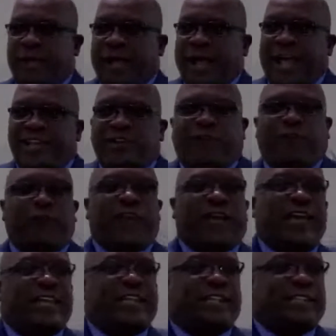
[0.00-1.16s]
and you figure
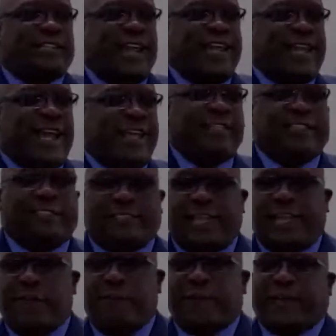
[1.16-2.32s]
it is a nice
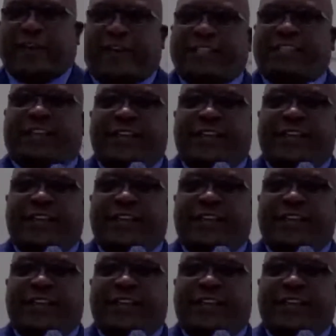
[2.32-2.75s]
thing because